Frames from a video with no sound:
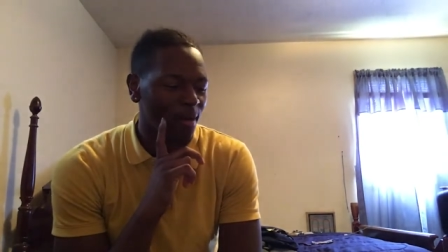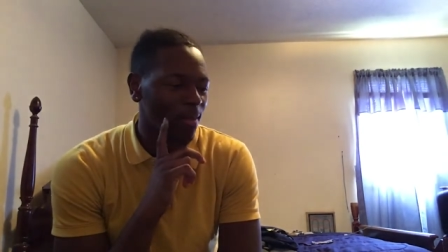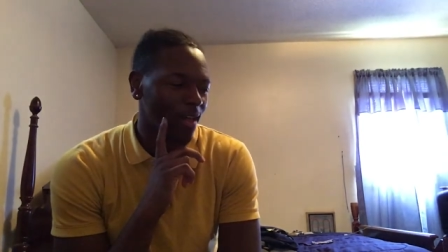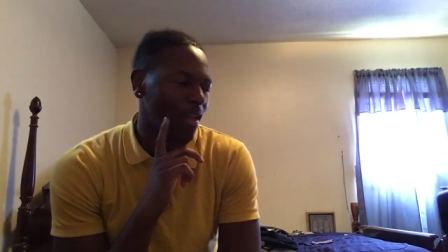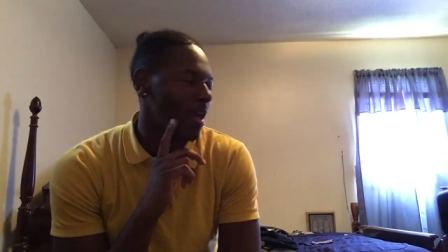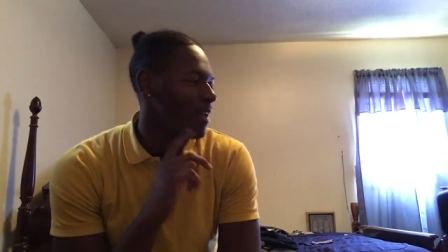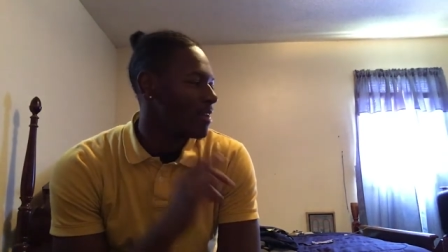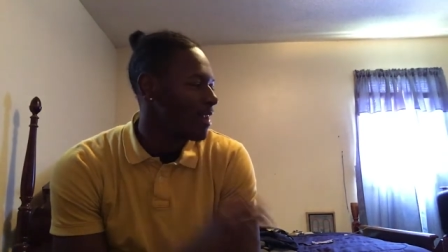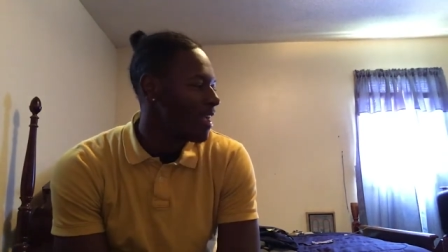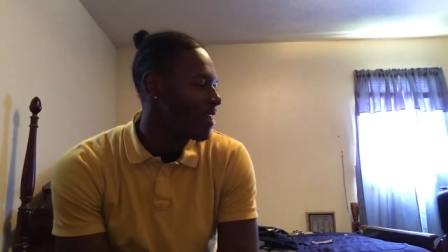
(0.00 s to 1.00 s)
I'm like, god
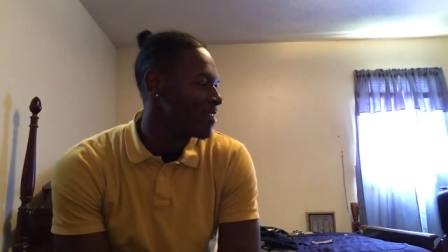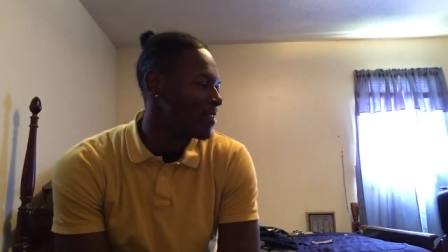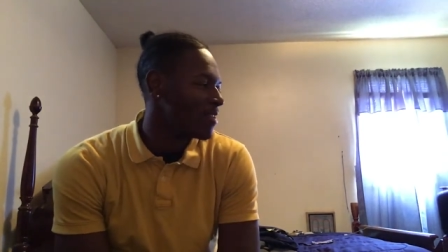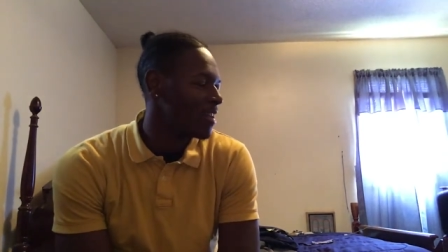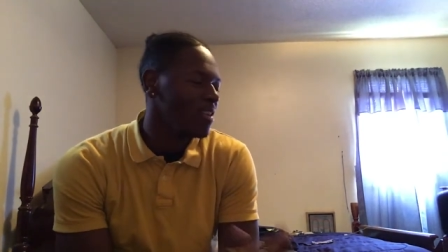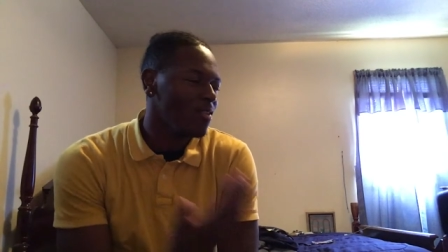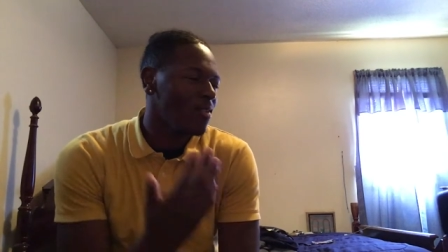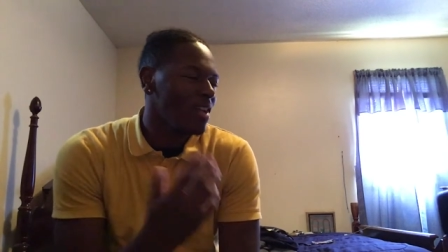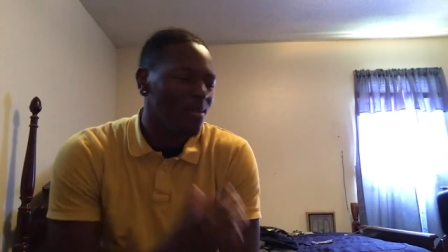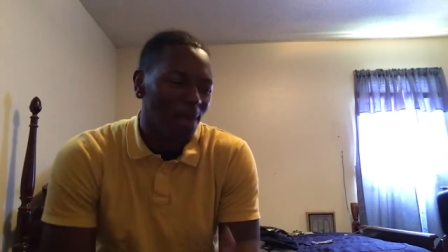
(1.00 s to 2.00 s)
damn, so nigga, you
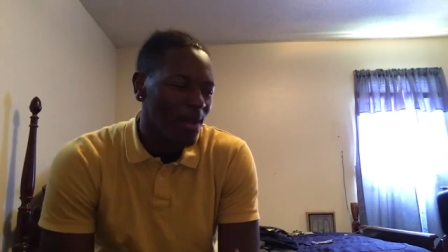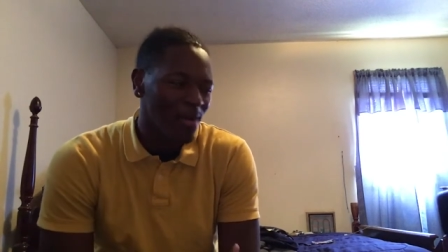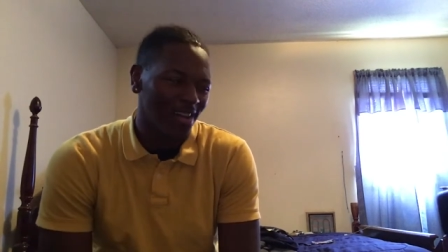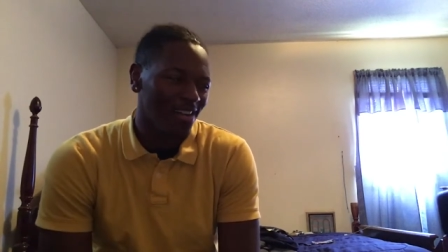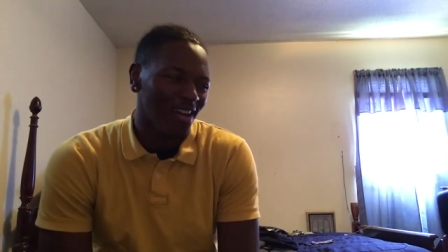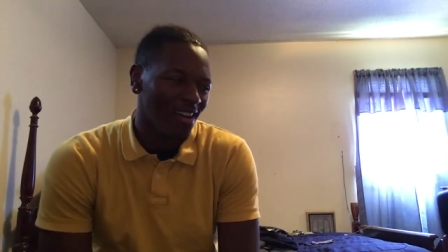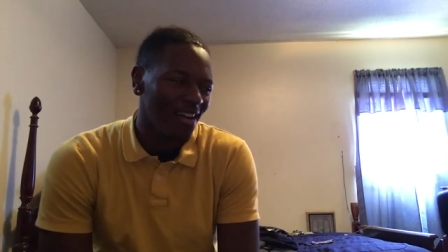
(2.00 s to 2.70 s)
gonna get the body back? No.